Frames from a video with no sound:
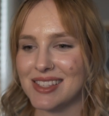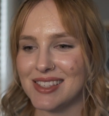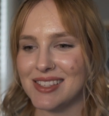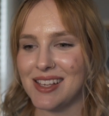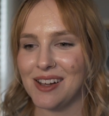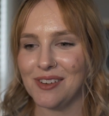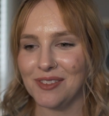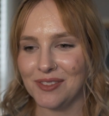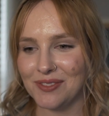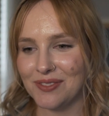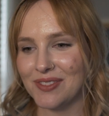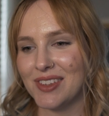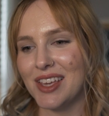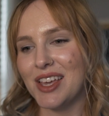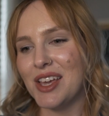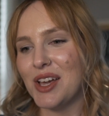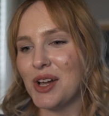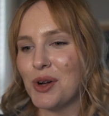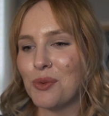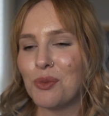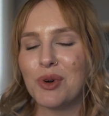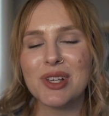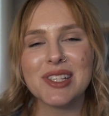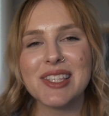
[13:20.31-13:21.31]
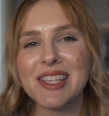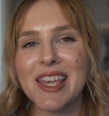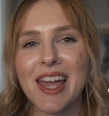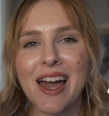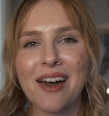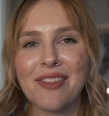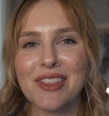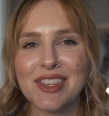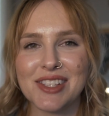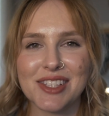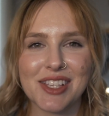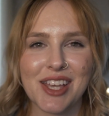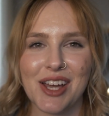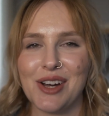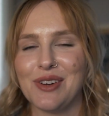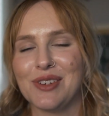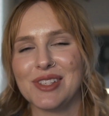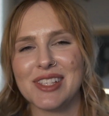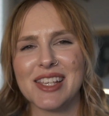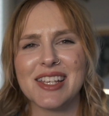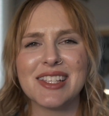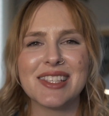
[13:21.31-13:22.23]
So we'll see how this goes.